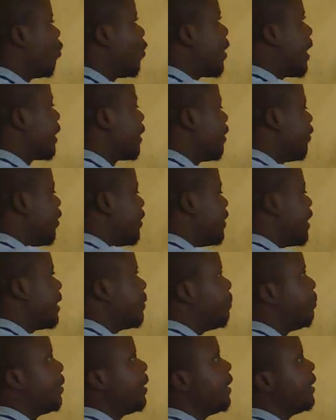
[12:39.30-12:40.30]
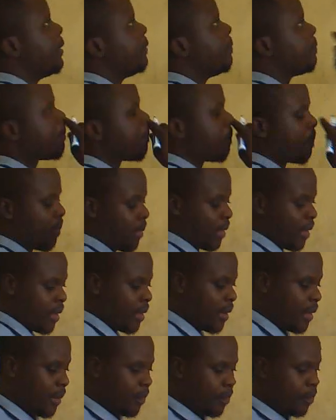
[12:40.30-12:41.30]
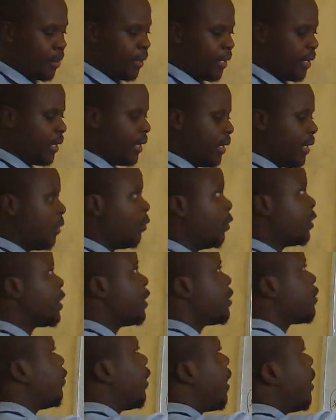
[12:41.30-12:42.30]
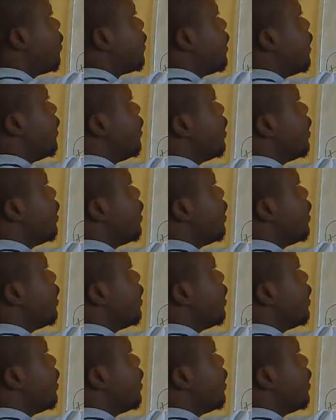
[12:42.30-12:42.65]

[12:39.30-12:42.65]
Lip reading: we are given that P which is found at